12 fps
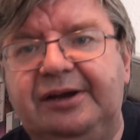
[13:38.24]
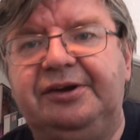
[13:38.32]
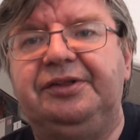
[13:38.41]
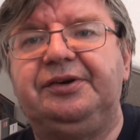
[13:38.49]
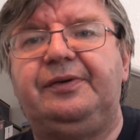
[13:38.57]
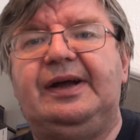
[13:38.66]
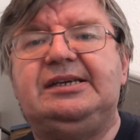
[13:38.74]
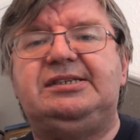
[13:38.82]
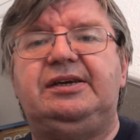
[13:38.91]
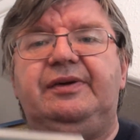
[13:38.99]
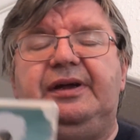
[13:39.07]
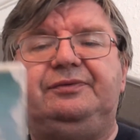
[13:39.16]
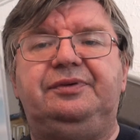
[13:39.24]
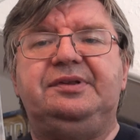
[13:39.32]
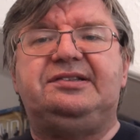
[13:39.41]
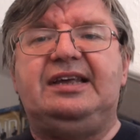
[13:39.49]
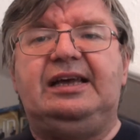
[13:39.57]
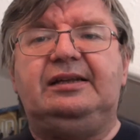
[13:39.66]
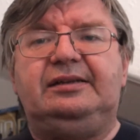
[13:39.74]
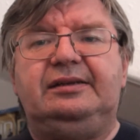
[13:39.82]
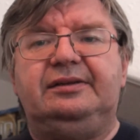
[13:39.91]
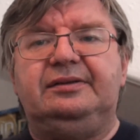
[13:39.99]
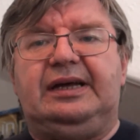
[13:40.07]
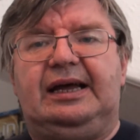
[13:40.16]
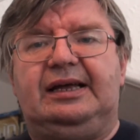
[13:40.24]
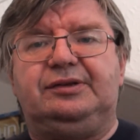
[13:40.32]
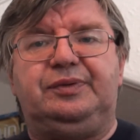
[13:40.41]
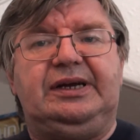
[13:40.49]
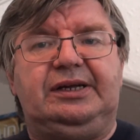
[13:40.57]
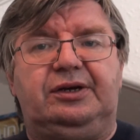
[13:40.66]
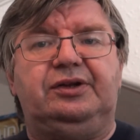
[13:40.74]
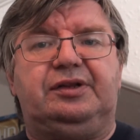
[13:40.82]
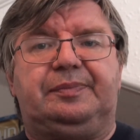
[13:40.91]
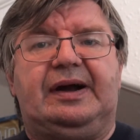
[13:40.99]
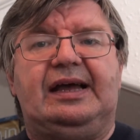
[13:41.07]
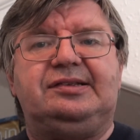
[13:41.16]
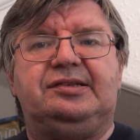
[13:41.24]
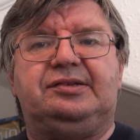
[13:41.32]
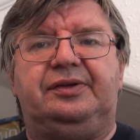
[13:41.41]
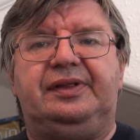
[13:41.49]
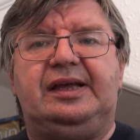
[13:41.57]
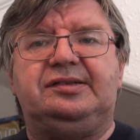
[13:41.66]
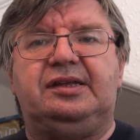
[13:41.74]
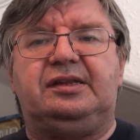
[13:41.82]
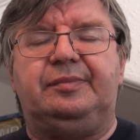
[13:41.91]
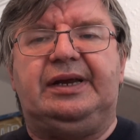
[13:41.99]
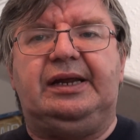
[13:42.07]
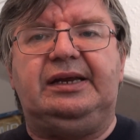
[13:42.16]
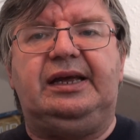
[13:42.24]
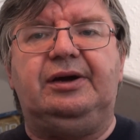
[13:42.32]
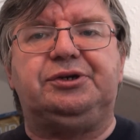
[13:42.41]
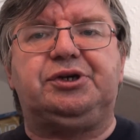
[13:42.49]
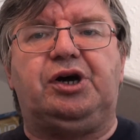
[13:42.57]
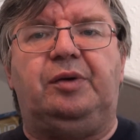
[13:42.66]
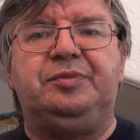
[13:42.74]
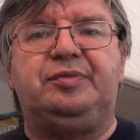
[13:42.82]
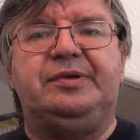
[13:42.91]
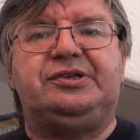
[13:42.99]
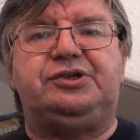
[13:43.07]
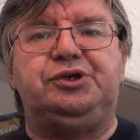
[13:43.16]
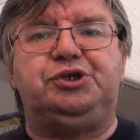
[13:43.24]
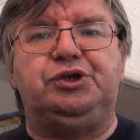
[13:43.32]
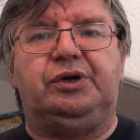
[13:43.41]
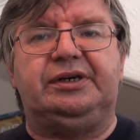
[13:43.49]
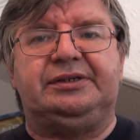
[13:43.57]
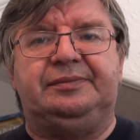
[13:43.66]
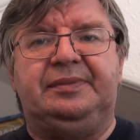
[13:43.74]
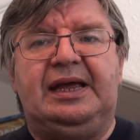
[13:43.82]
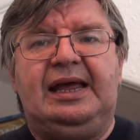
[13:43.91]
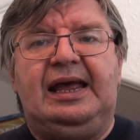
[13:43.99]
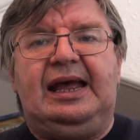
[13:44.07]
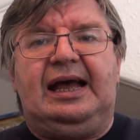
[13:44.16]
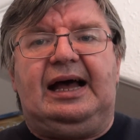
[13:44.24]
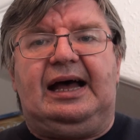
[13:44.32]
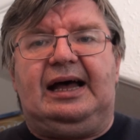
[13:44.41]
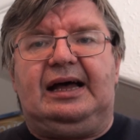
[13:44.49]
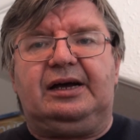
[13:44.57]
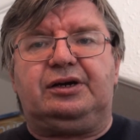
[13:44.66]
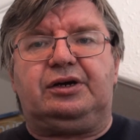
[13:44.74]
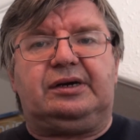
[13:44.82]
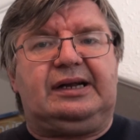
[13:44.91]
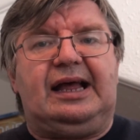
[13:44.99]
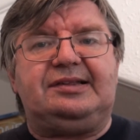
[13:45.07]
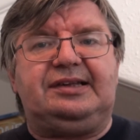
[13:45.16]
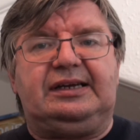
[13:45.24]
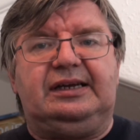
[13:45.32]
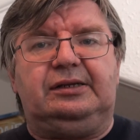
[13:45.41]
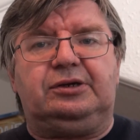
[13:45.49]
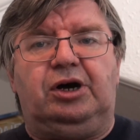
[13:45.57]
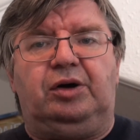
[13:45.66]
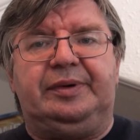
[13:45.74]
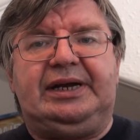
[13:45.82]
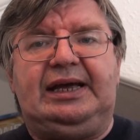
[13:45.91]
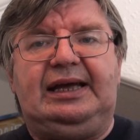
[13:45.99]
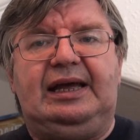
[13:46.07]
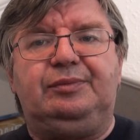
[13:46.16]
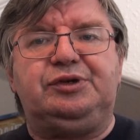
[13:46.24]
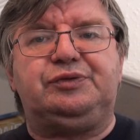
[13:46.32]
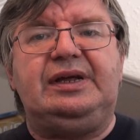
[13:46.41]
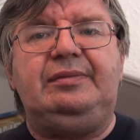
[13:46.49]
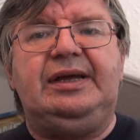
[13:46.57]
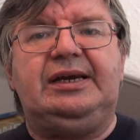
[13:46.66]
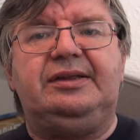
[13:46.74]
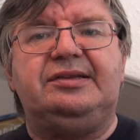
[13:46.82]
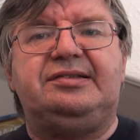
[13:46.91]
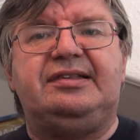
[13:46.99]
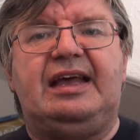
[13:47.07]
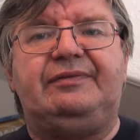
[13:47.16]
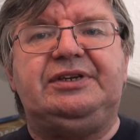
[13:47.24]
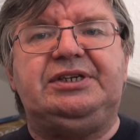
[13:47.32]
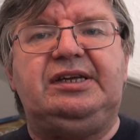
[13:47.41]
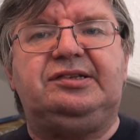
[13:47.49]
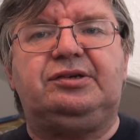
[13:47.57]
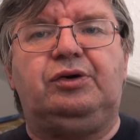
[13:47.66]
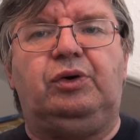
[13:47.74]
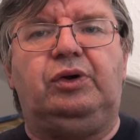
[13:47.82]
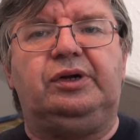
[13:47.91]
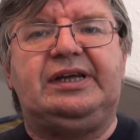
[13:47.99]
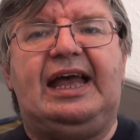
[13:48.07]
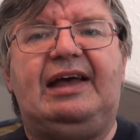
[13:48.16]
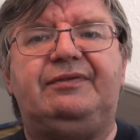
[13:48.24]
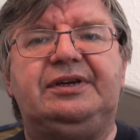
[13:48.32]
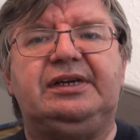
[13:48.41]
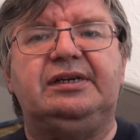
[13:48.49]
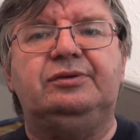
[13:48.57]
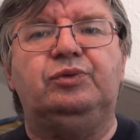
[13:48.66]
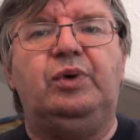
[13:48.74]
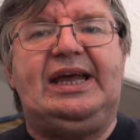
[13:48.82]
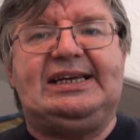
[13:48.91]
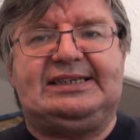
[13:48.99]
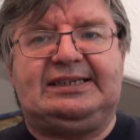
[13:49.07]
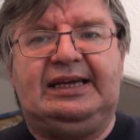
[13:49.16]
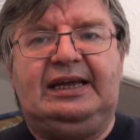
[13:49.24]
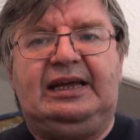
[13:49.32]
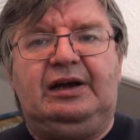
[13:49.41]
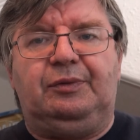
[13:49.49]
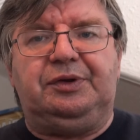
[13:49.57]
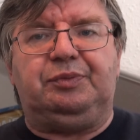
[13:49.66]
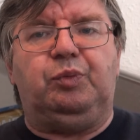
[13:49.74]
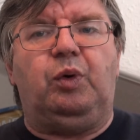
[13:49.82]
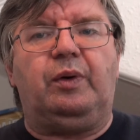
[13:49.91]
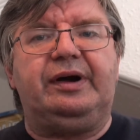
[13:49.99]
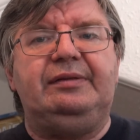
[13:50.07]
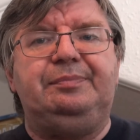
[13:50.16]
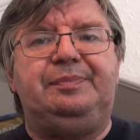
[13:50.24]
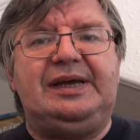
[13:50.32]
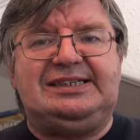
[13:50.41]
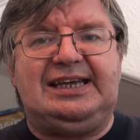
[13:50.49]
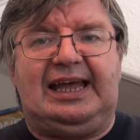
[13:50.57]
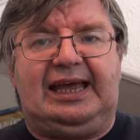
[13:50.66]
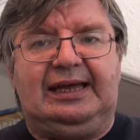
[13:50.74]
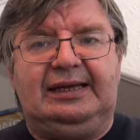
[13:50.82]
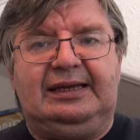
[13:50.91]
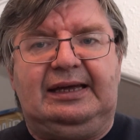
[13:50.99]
another Criterion from the sale. It's really good, the prices on these at the minute. Here Comes Mr. Jordan. Classic little comedy. It was remade in the 70s called Heaven Can Wait with Warren Beatty